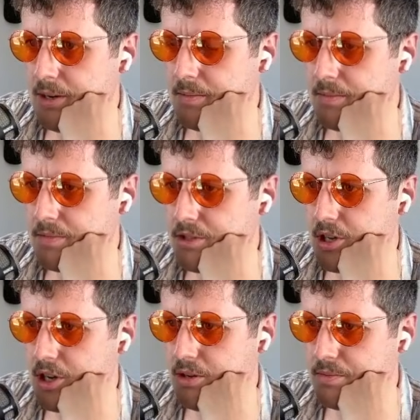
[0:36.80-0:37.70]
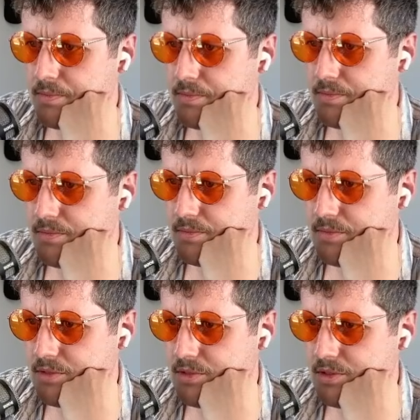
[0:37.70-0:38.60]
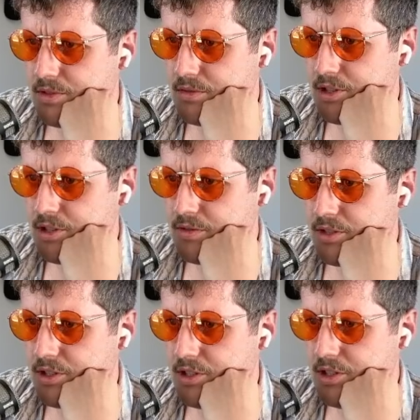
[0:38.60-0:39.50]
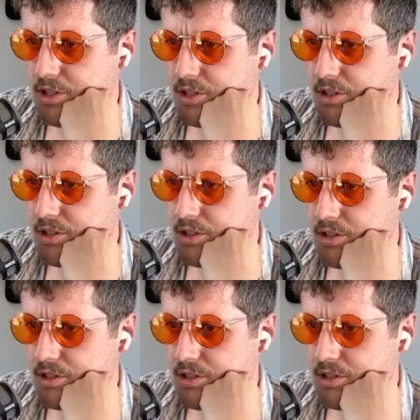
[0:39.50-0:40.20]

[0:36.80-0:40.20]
So right over here,